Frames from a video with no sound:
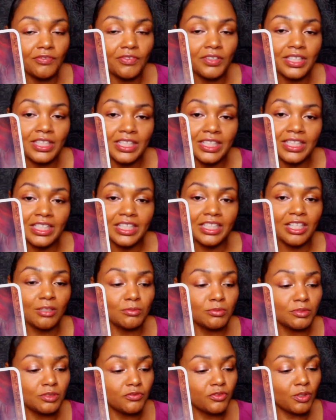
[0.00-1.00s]
again, it
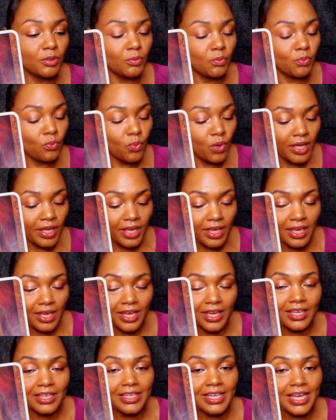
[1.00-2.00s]
comes from
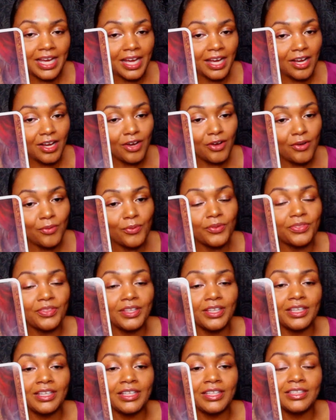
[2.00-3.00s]
way down
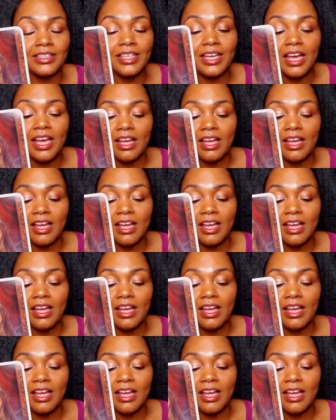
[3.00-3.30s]
within,